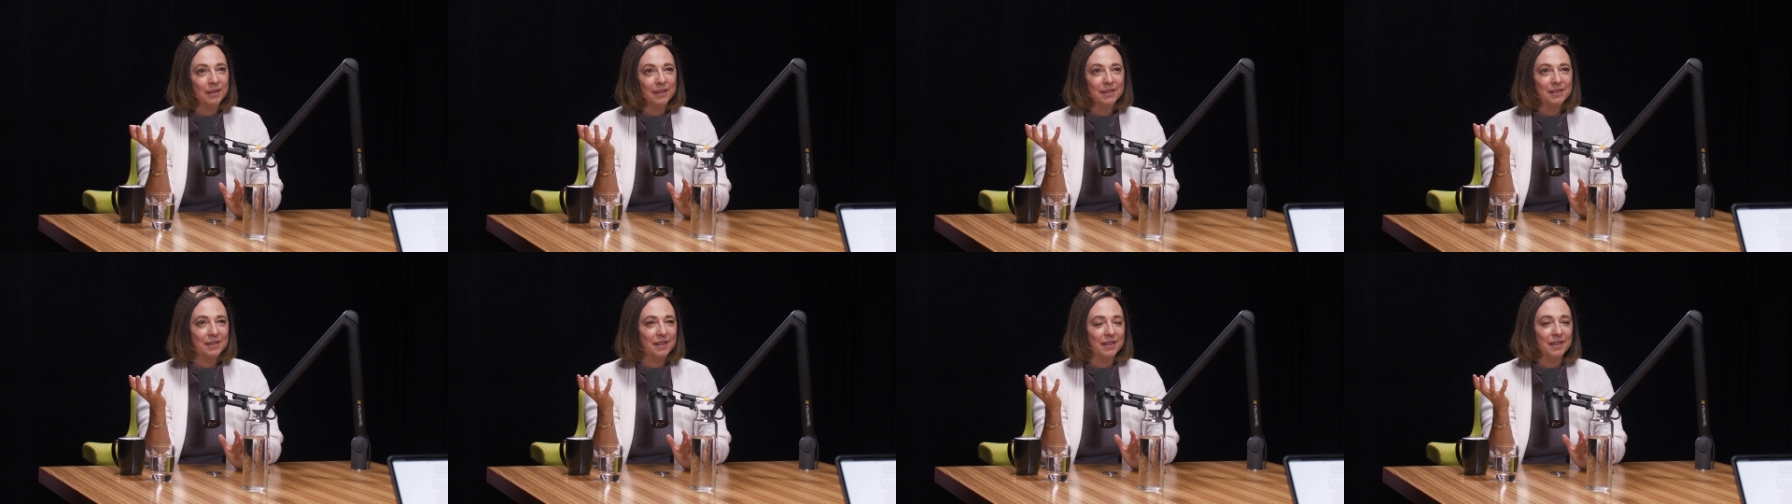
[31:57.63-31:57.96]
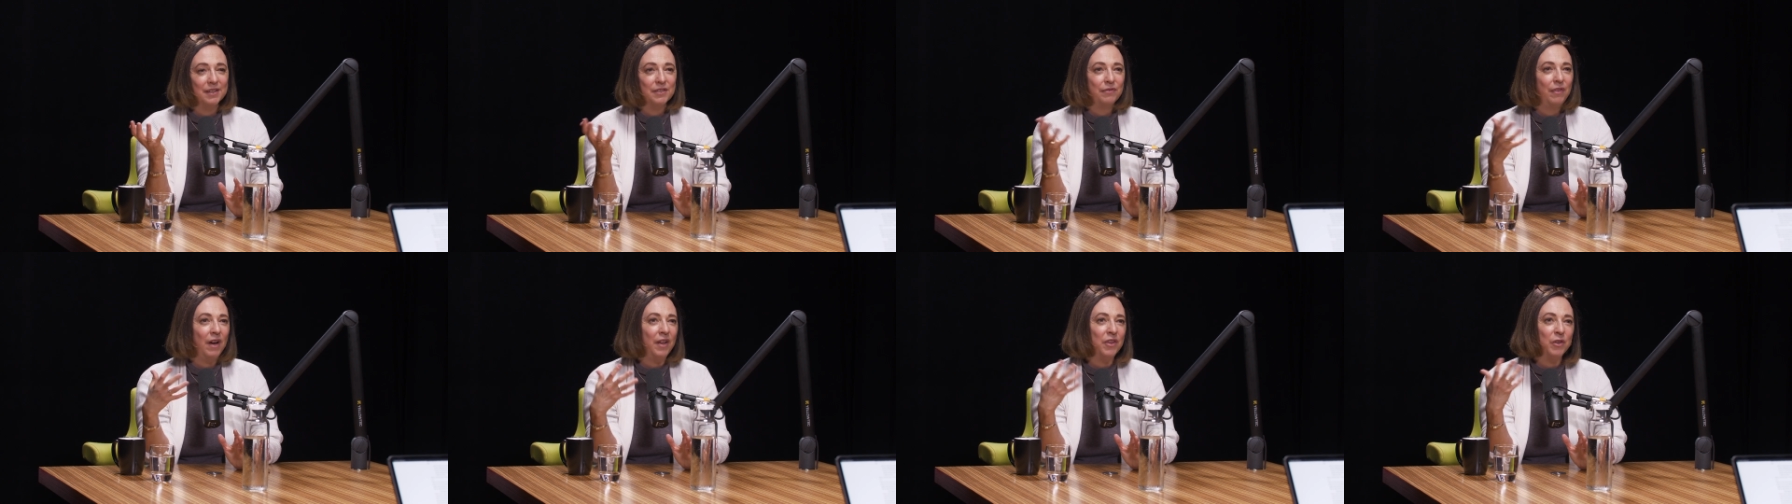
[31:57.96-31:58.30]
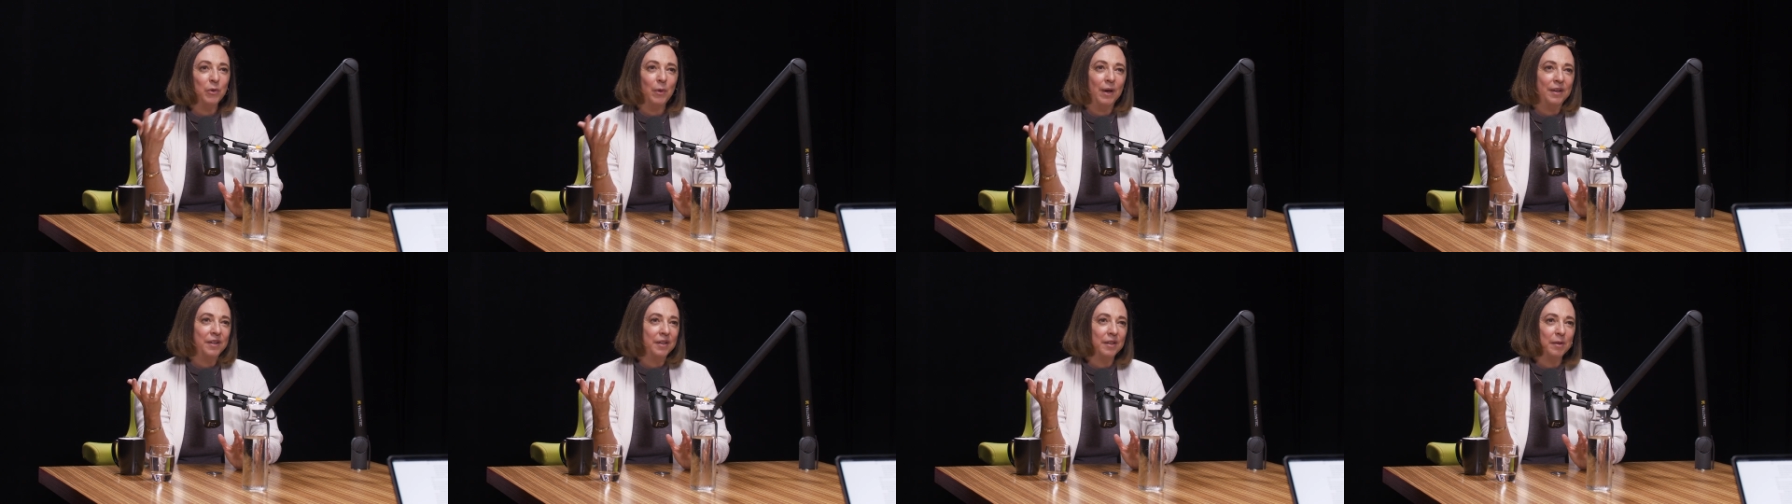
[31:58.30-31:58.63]
His, his
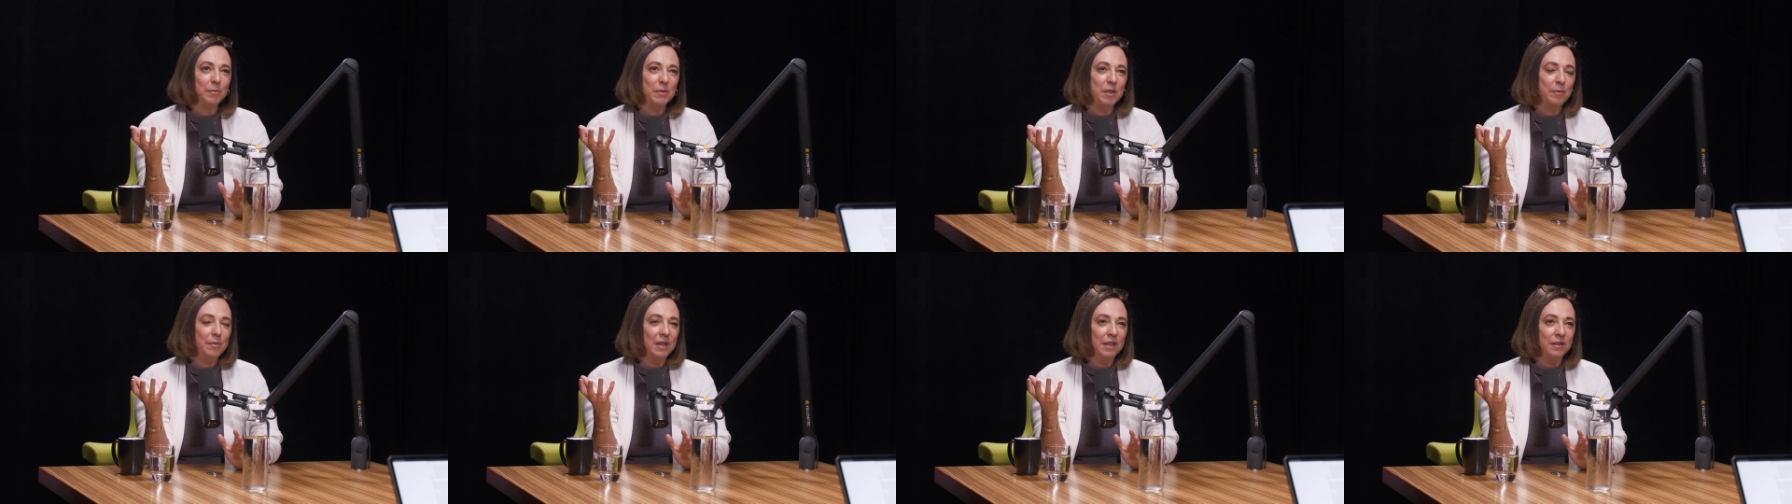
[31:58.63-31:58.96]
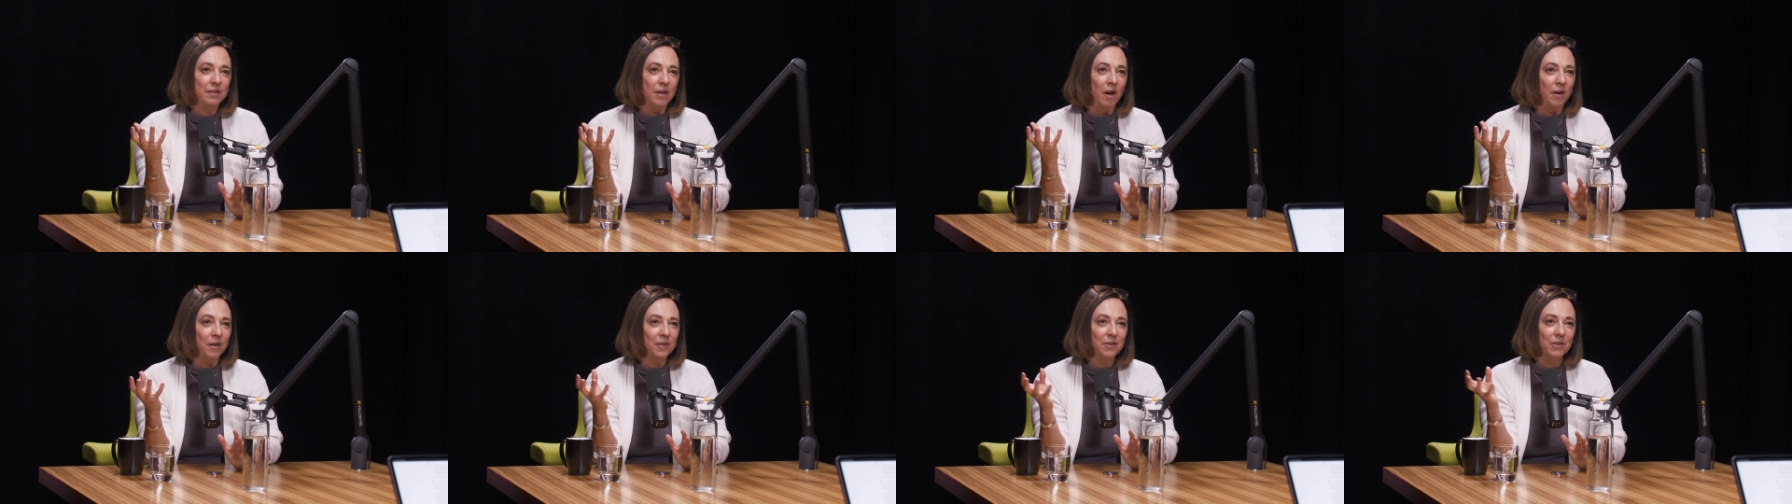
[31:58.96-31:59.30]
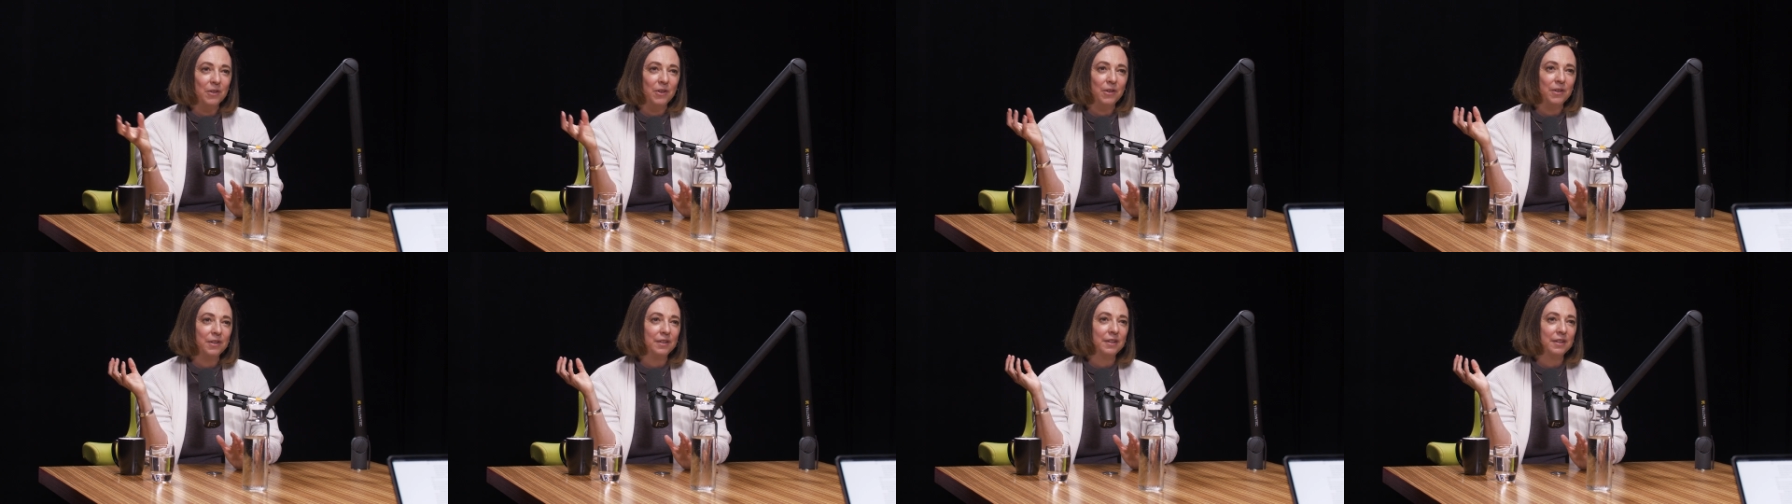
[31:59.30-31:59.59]
father wanted him to be a doctor,